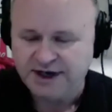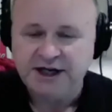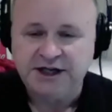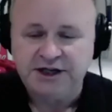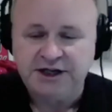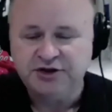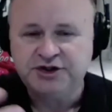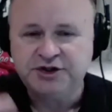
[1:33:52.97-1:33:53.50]

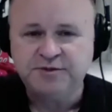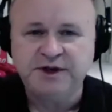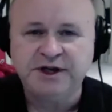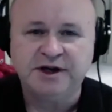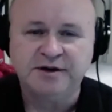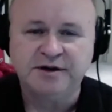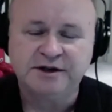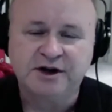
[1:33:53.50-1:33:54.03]
you should be
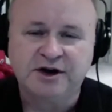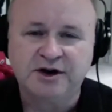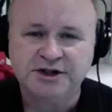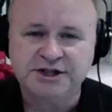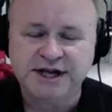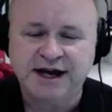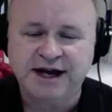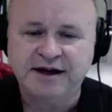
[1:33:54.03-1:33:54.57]
on Cars
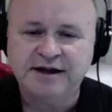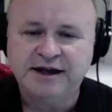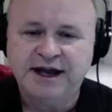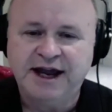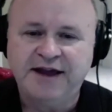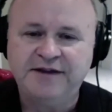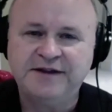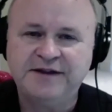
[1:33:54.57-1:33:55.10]
Yeah."
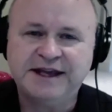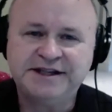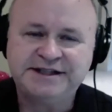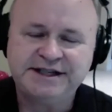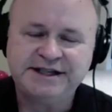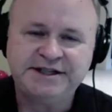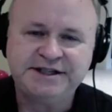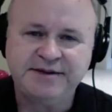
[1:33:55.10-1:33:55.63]
And then they
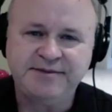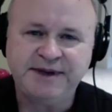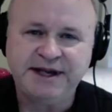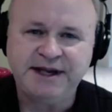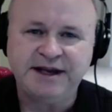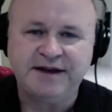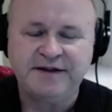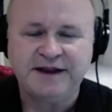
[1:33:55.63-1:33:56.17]
CC
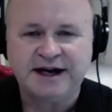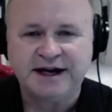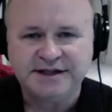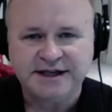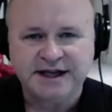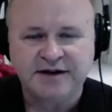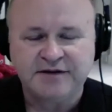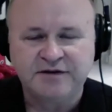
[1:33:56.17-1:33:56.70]
me, and then I
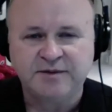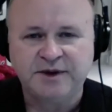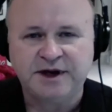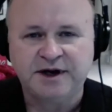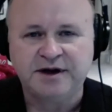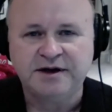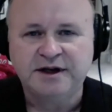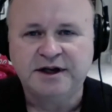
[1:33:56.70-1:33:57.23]
take it from
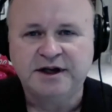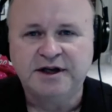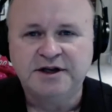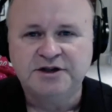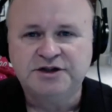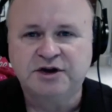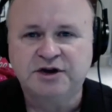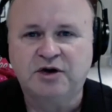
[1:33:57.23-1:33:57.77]
there.
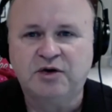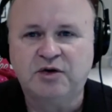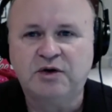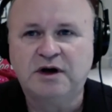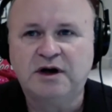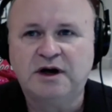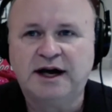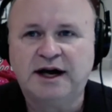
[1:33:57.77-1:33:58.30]
So
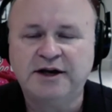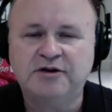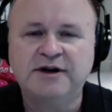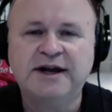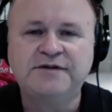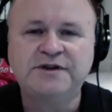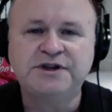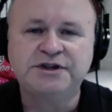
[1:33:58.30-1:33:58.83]
I don't
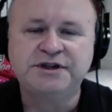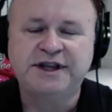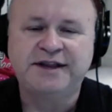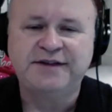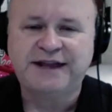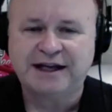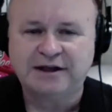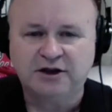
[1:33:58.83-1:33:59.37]
have to,
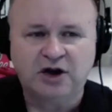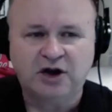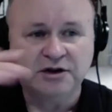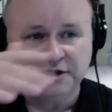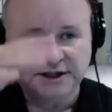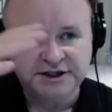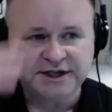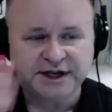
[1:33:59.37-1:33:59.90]
that long
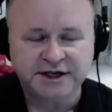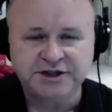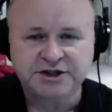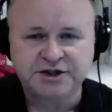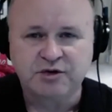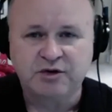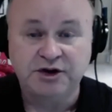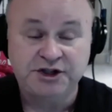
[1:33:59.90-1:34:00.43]
list I just
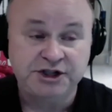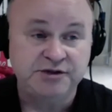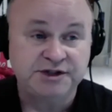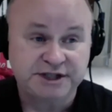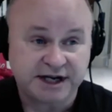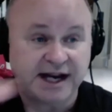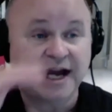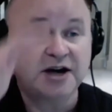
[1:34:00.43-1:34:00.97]
quoted you, it's
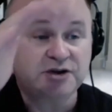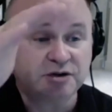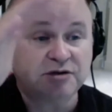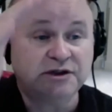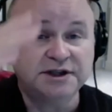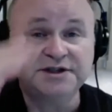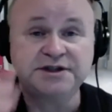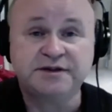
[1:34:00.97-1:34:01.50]
an actual
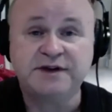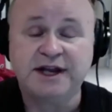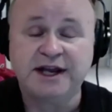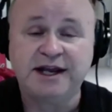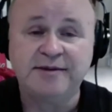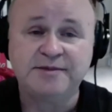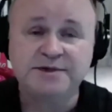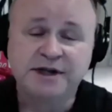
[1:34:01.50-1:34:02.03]
list of
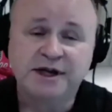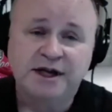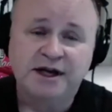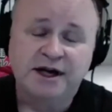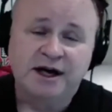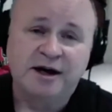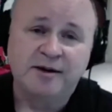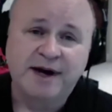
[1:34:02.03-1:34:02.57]
names. I